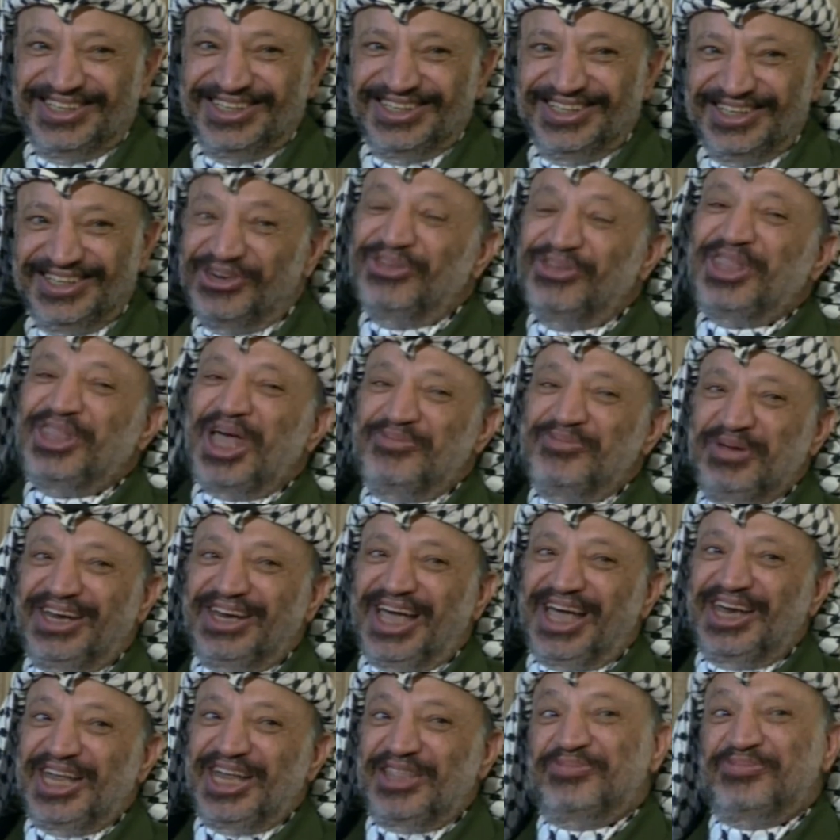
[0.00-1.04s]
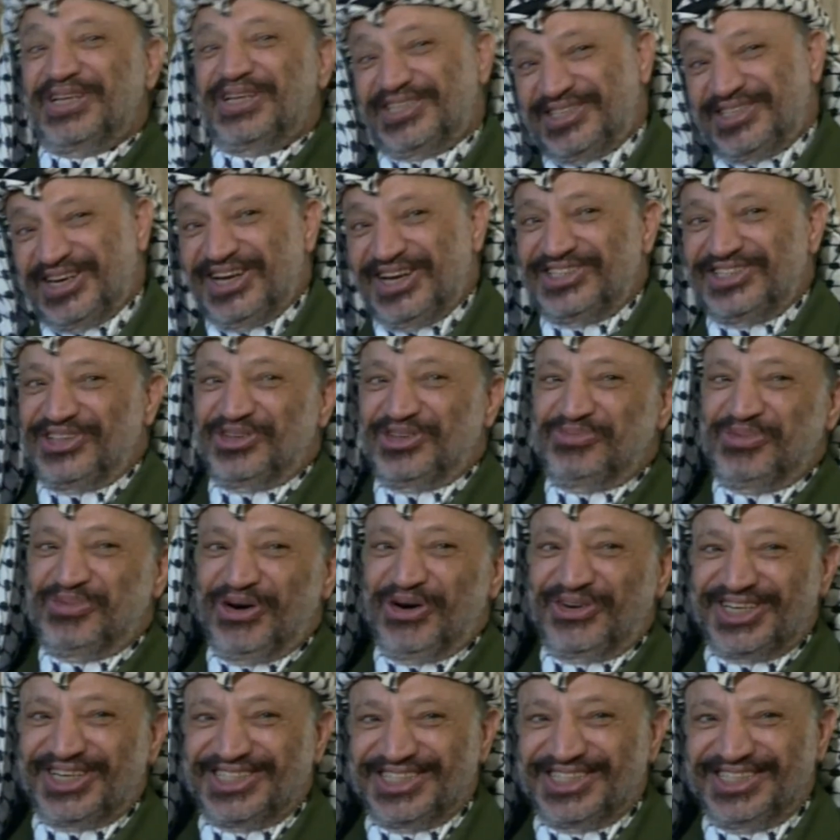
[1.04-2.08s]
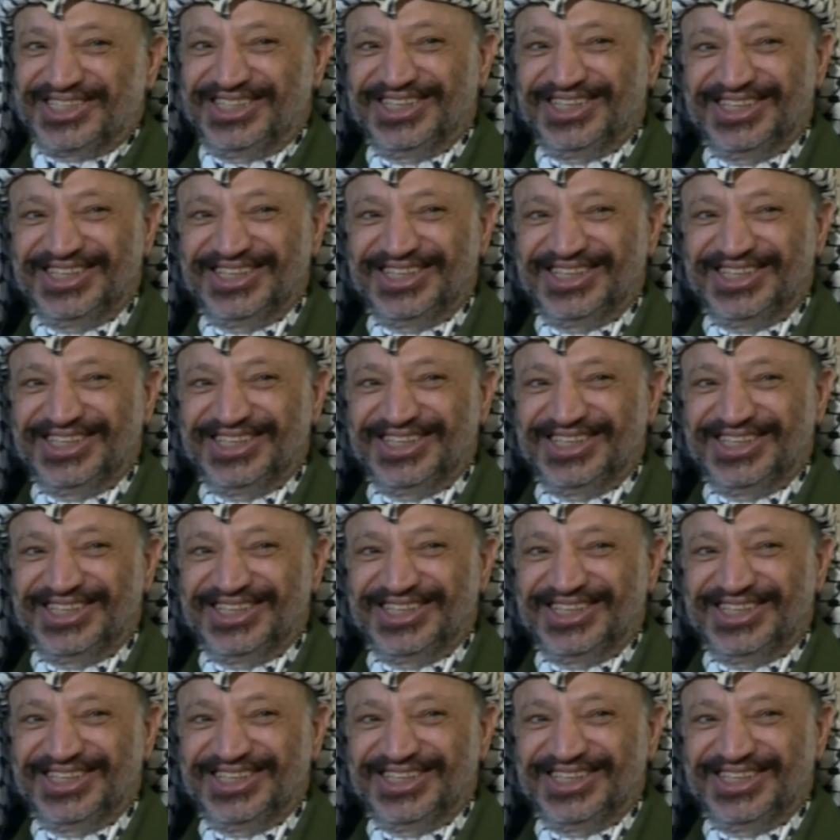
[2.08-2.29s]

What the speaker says: not American administration democracy.